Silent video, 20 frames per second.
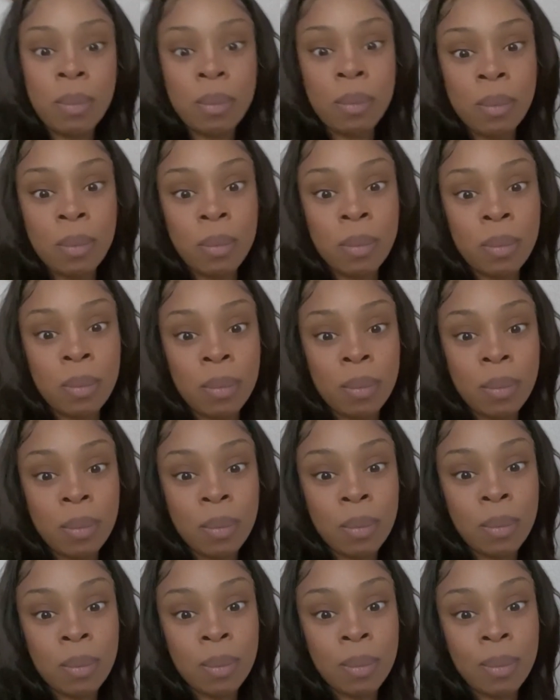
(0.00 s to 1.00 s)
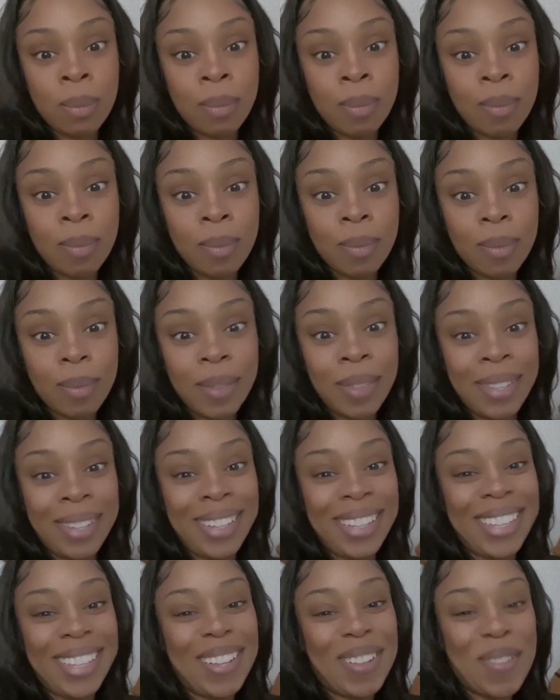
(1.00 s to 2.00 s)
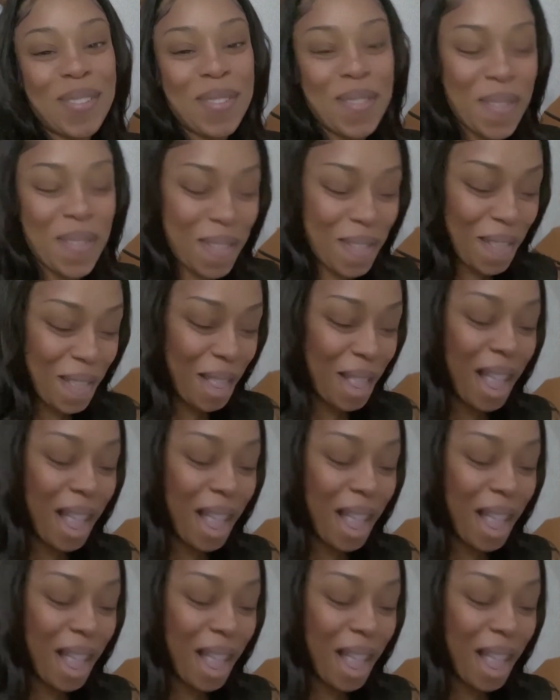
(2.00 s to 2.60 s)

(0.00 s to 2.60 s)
(no one is talking)